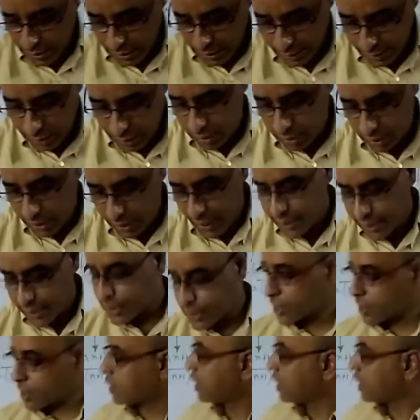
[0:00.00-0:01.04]
Now
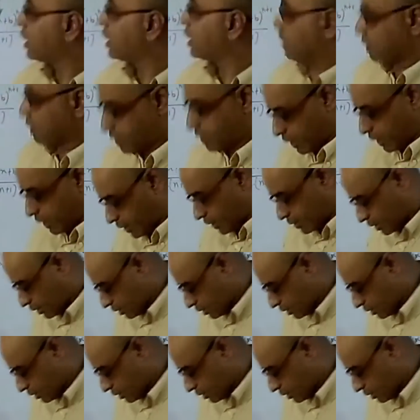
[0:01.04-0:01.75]
let's take,